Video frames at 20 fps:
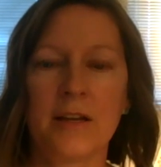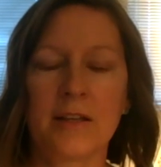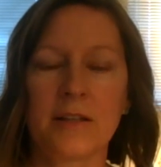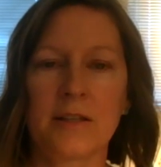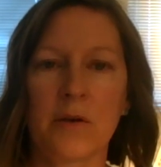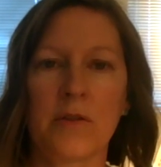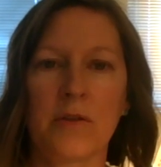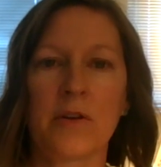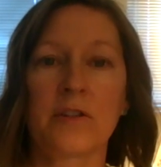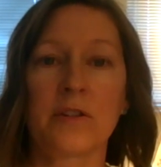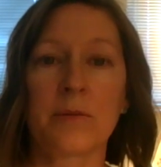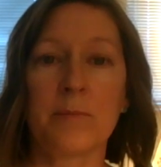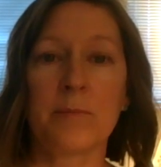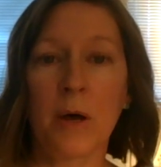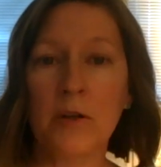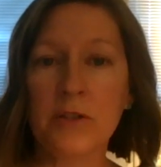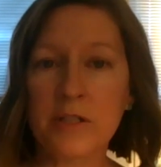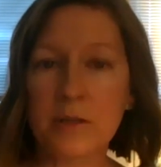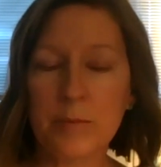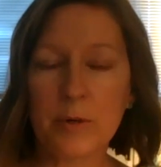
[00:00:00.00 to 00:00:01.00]
So
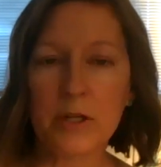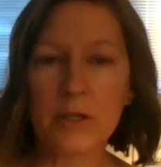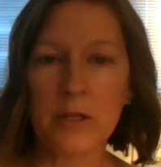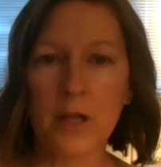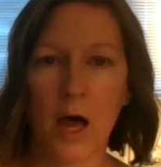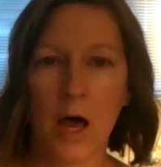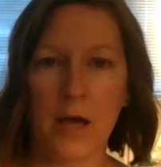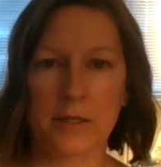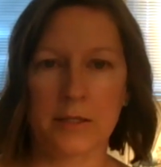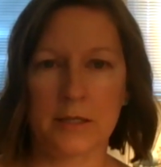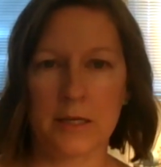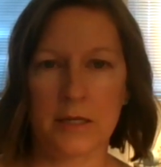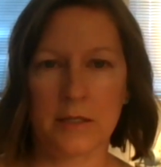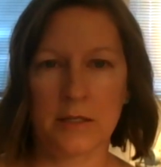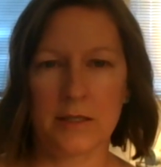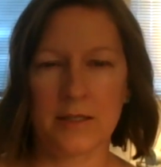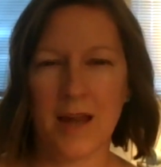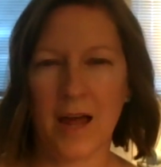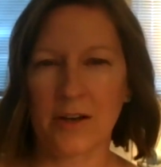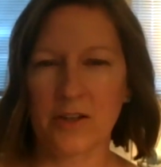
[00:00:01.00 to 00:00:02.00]
there's multiple
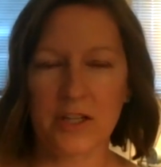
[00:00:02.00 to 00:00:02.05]
losses,